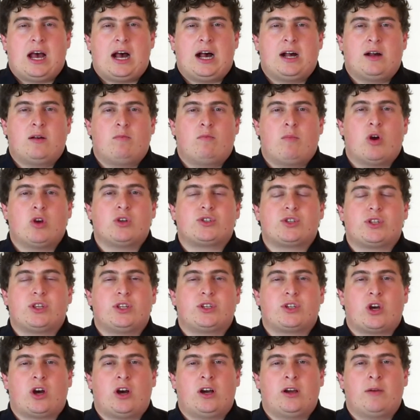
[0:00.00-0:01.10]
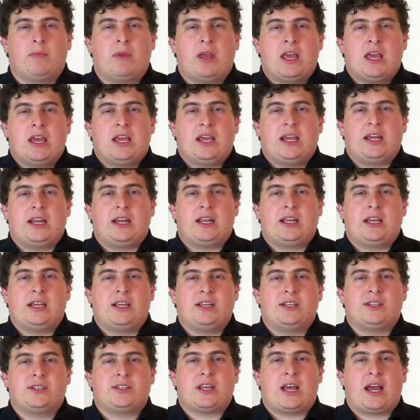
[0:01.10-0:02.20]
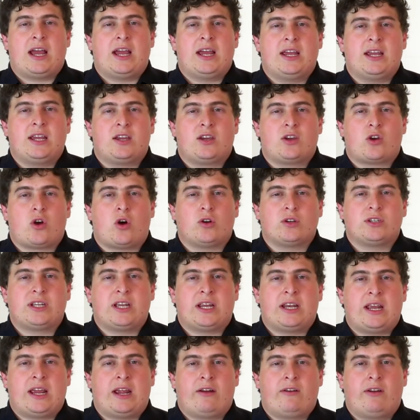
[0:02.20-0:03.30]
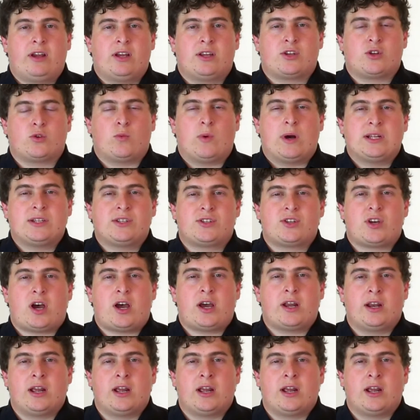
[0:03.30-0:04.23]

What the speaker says: most of the time it is a content area to one side